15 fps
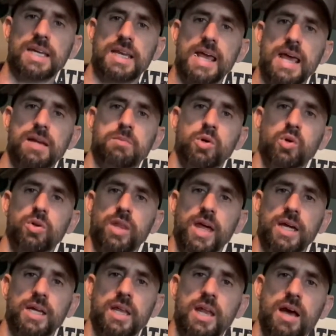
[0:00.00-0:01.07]
animal that
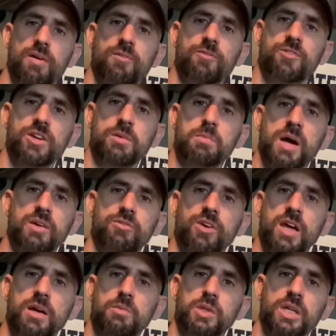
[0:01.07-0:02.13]
can help feed my
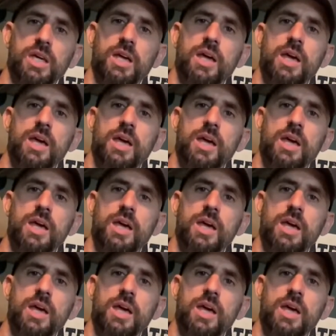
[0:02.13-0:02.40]
family.